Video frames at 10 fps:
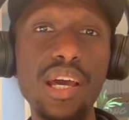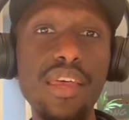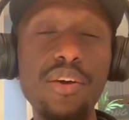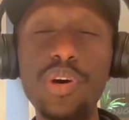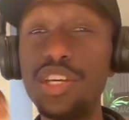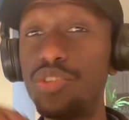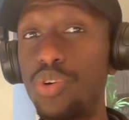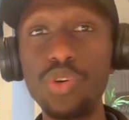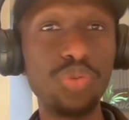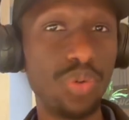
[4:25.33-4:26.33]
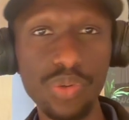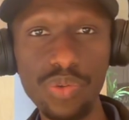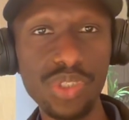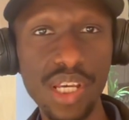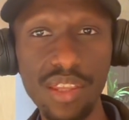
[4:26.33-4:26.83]
Otherwise, you're going to
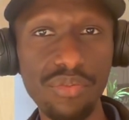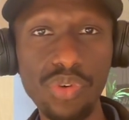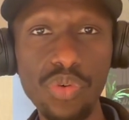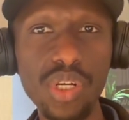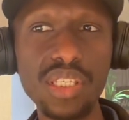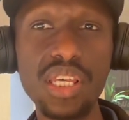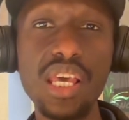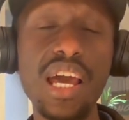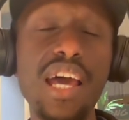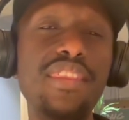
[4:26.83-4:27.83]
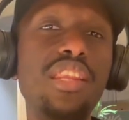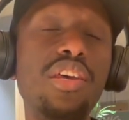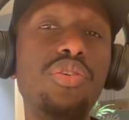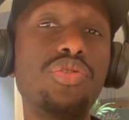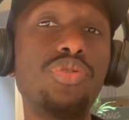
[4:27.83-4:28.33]
lose the viewers. And then they
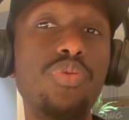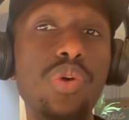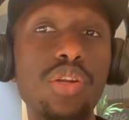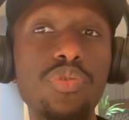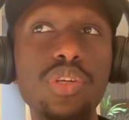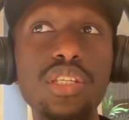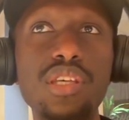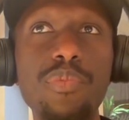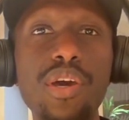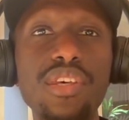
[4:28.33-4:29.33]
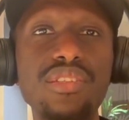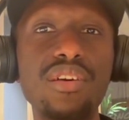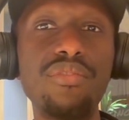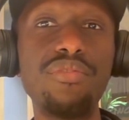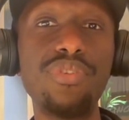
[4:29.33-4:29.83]
also were doing some other
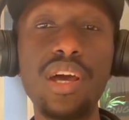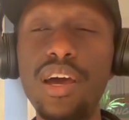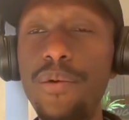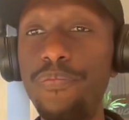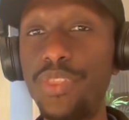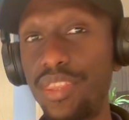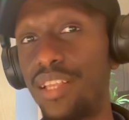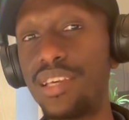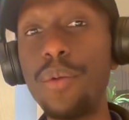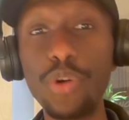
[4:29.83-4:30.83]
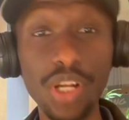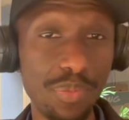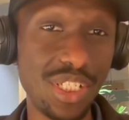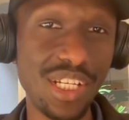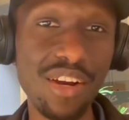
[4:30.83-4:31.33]
stuff that I'm going to
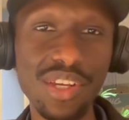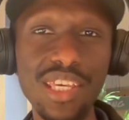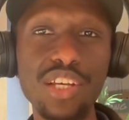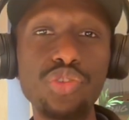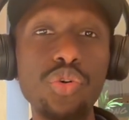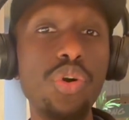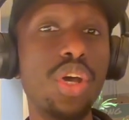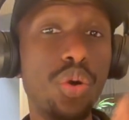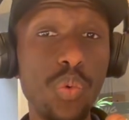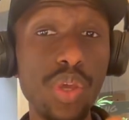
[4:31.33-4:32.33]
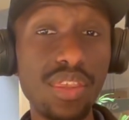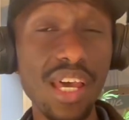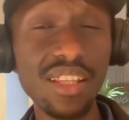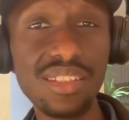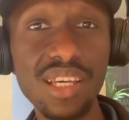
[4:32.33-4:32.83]
be sharing here. So with
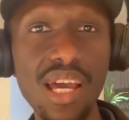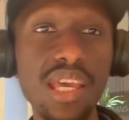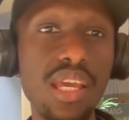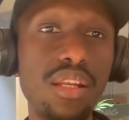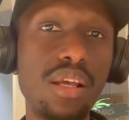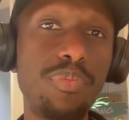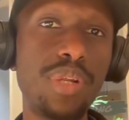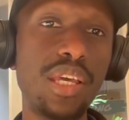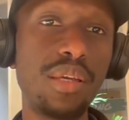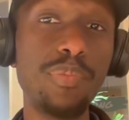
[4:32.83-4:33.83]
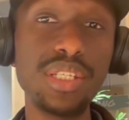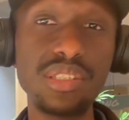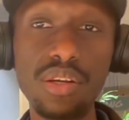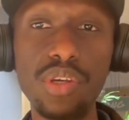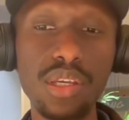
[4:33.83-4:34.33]
that, I ended up
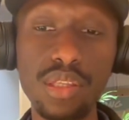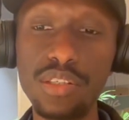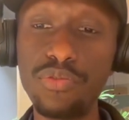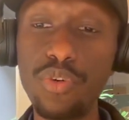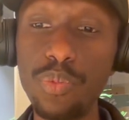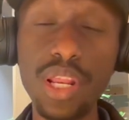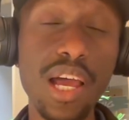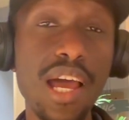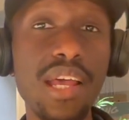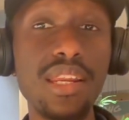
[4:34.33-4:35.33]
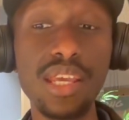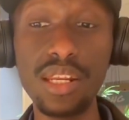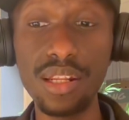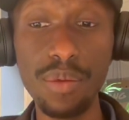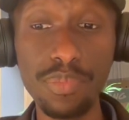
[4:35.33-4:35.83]
mastering this formula and
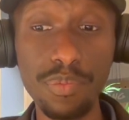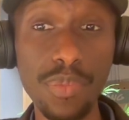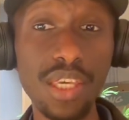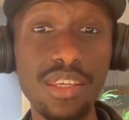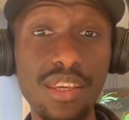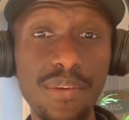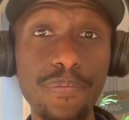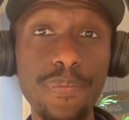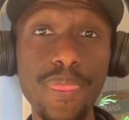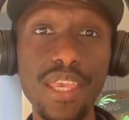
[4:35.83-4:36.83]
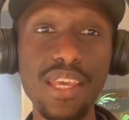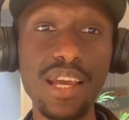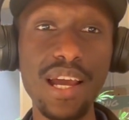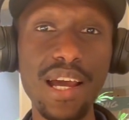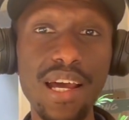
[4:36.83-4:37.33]
ended up making
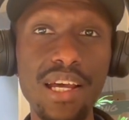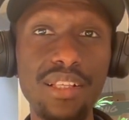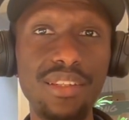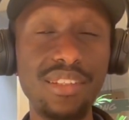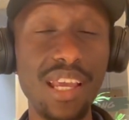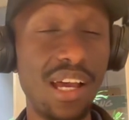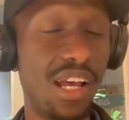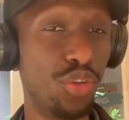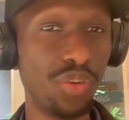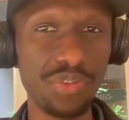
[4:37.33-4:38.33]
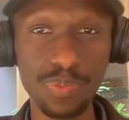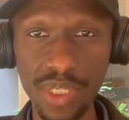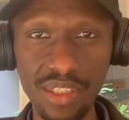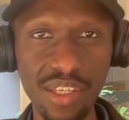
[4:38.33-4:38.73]
a lot of split